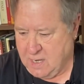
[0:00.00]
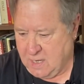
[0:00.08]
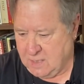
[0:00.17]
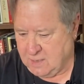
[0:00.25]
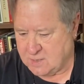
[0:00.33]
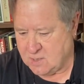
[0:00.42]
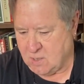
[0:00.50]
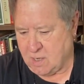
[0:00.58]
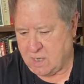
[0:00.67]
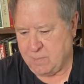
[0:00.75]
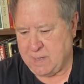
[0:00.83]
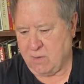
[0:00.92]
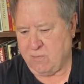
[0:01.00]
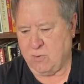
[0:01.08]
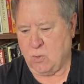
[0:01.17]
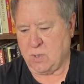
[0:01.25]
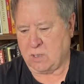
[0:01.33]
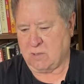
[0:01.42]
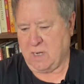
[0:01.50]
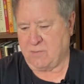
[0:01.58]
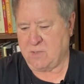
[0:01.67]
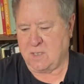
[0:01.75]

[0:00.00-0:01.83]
Let's talk about photographs.